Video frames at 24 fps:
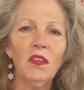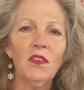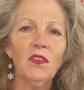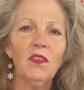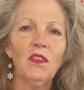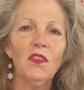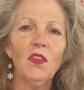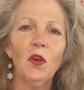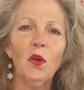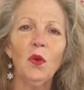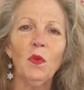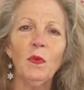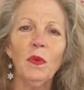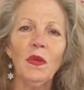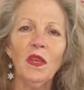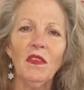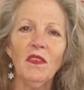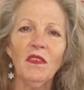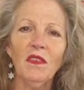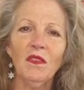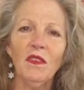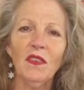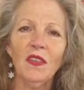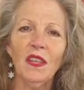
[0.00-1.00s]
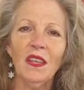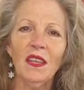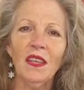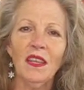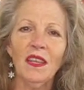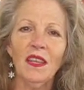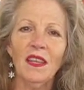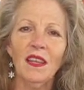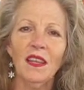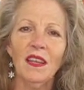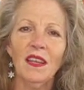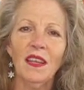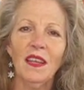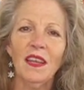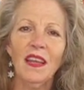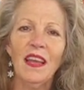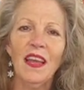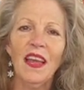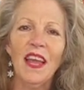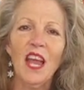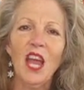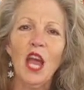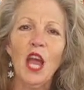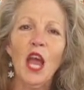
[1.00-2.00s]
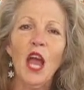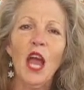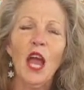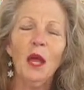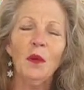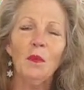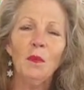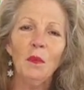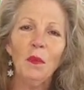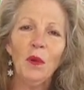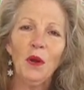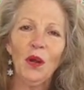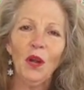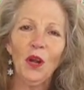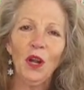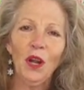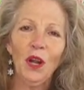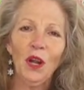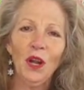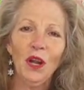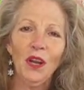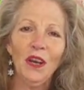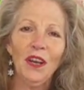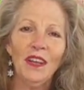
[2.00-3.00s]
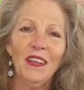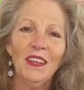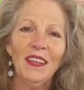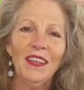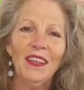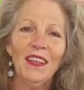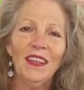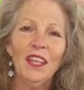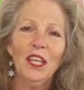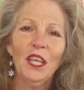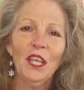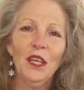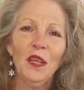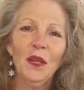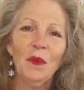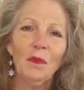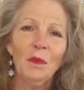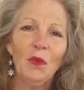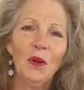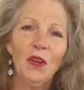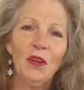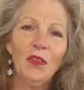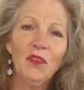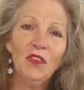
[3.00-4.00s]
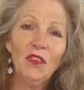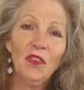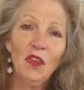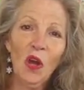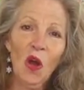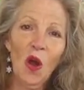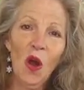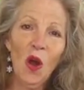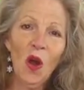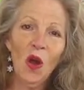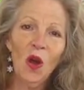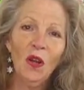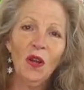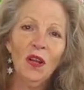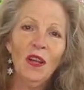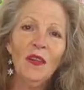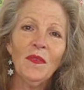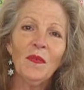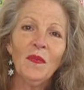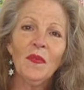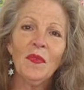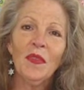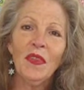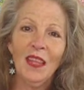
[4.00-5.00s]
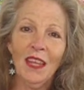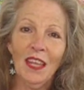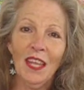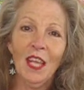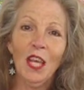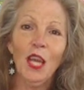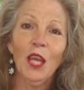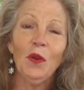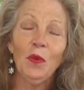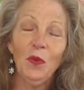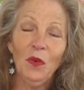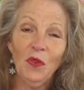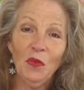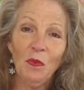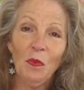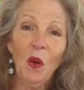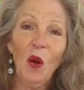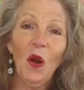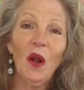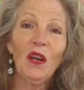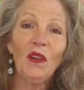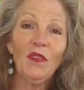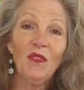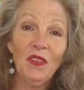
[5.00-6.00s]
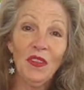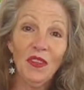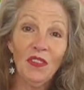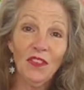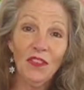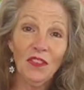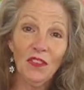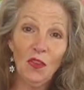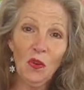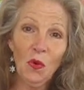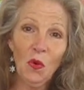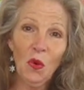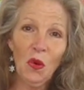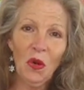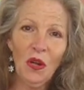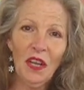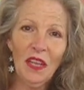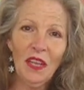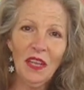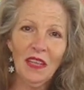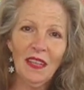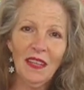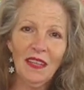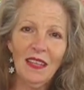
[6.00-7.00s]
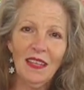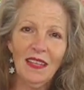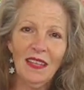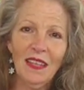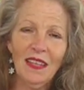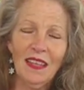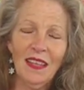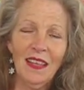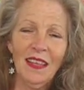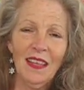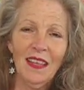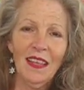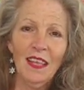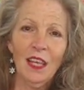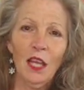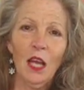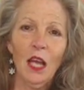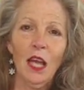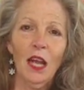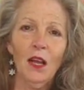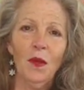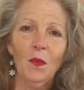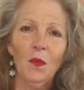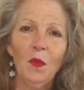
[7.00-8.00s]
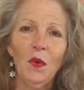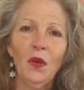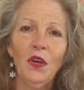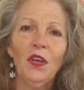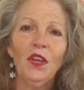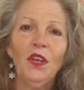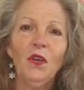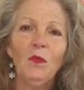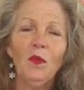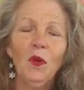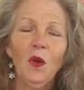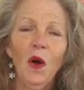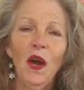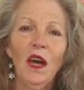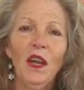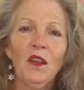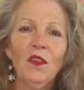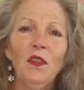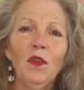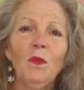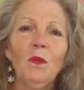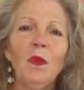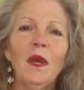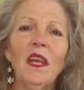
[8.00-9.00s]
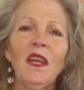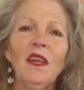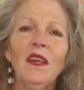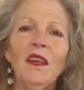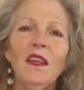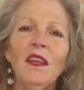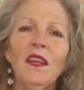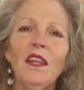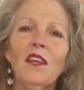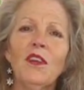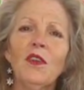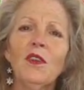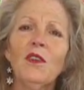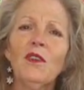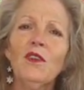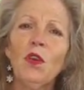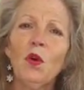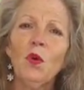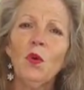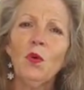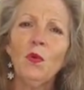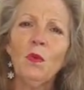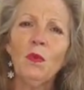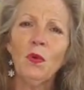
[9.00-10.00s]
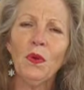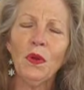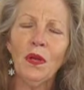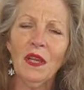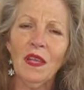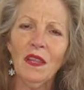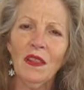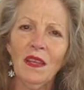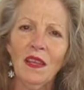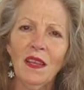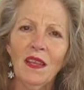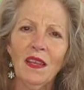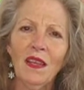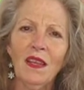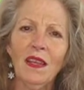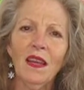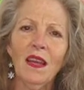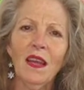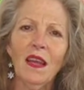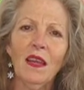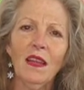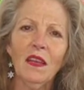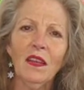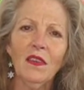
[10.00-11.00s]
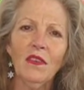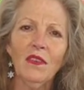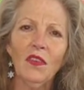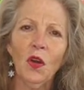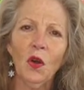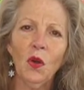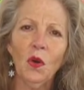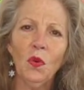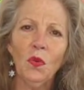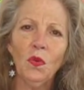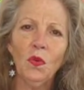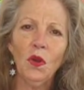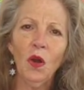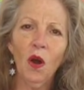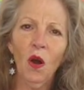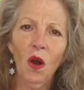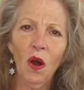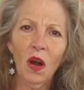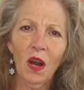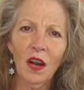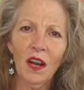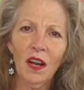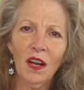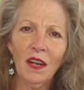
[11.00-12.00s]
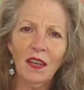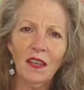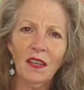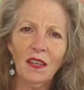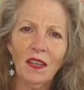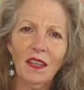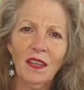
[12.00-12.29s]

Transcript: so peacefully, and Bird's song, it was part of his snoring. And William Guadalupe could hear his own breathing and his own heart.